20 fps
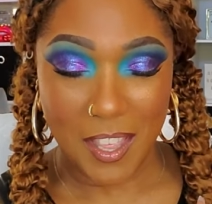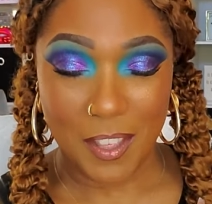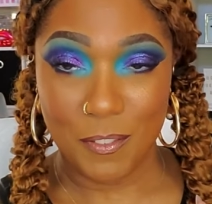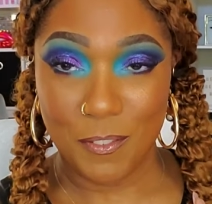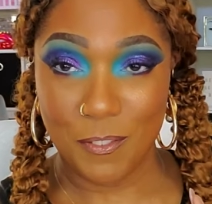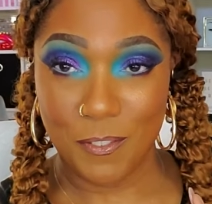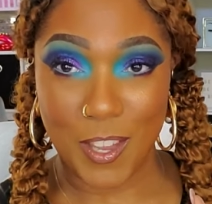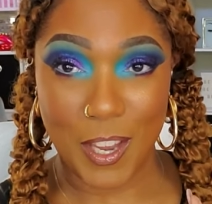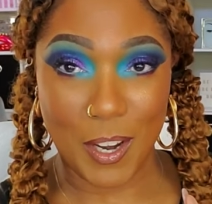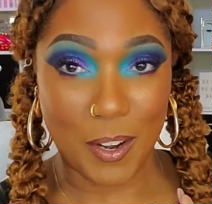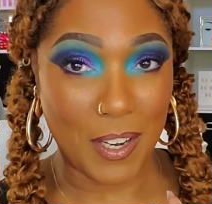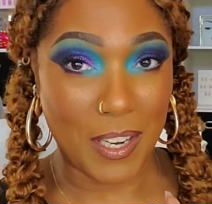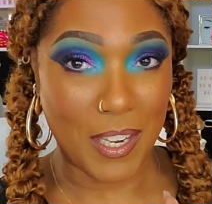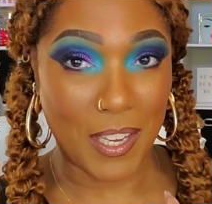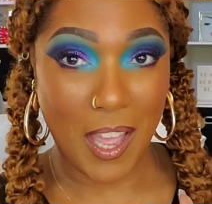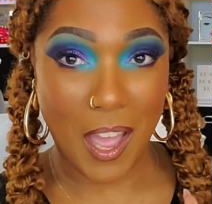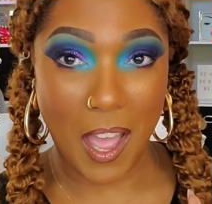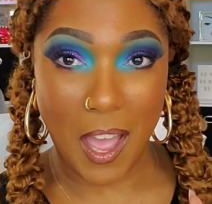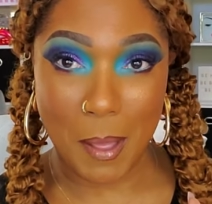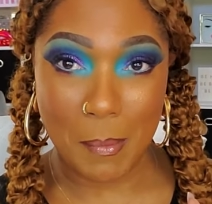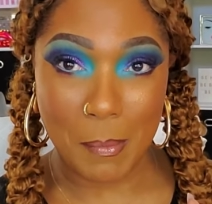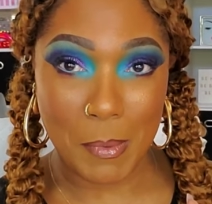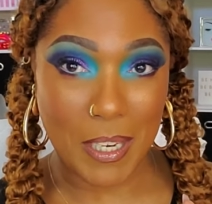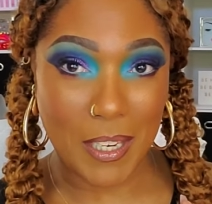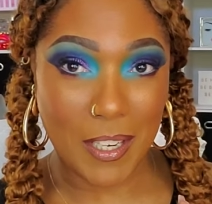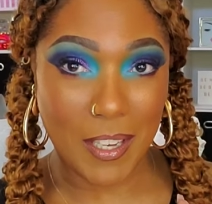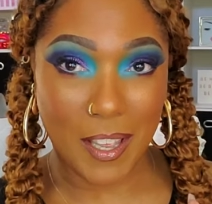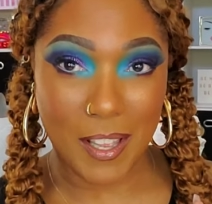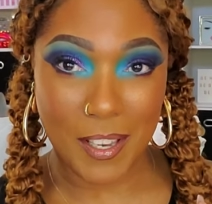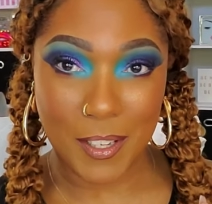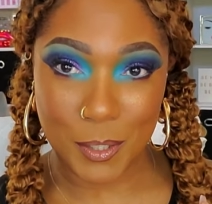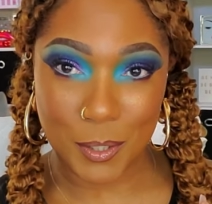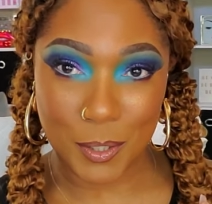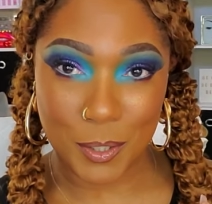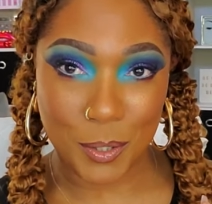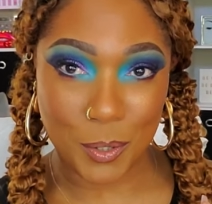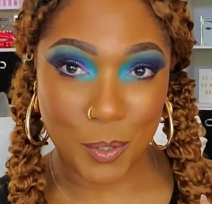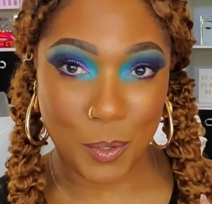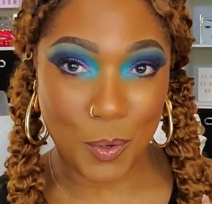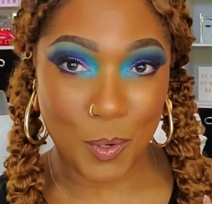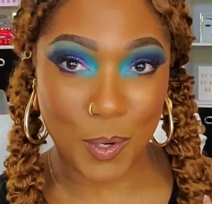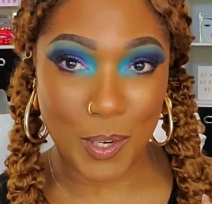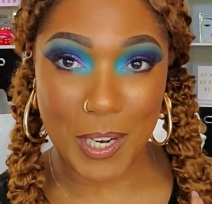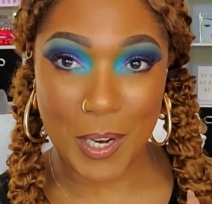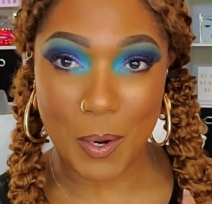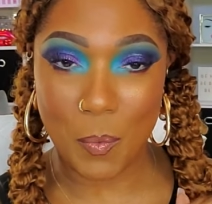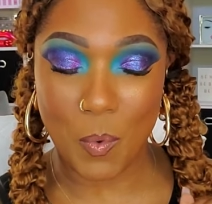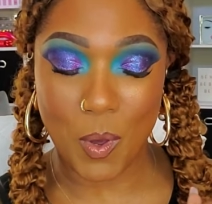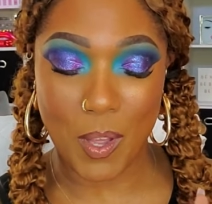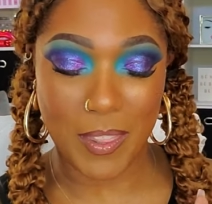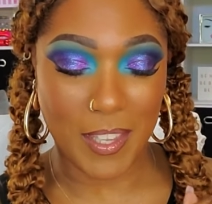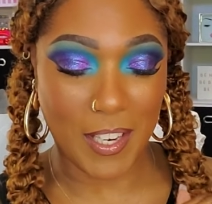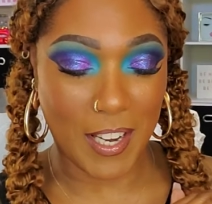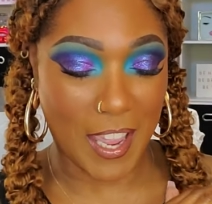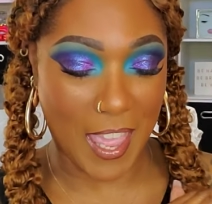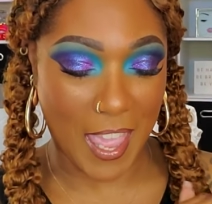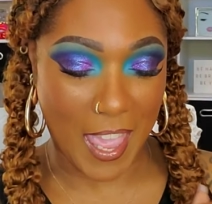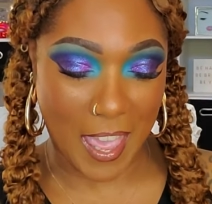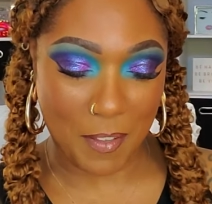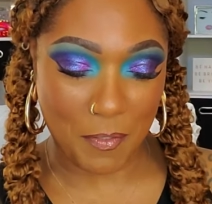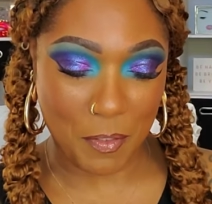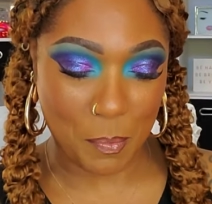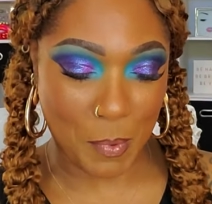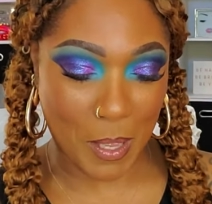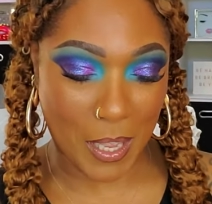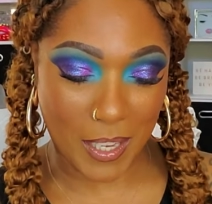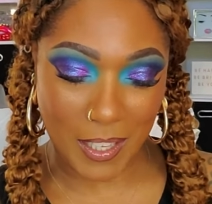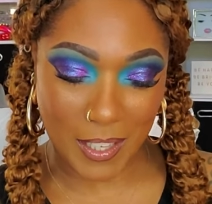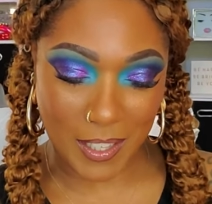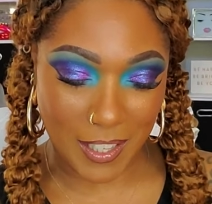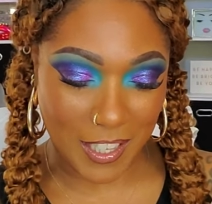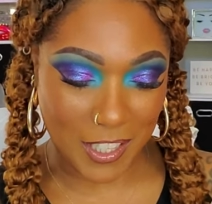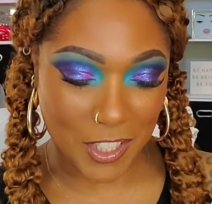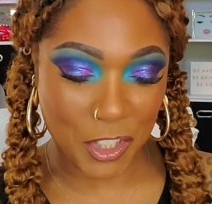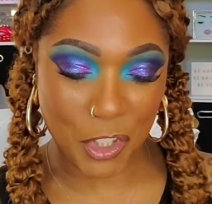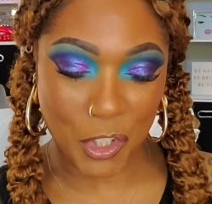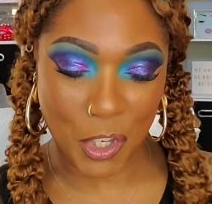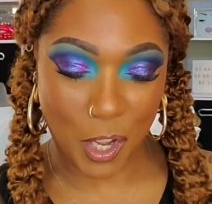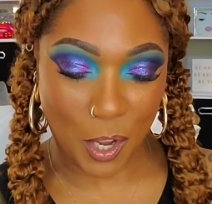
very common color story, one that I have in my collection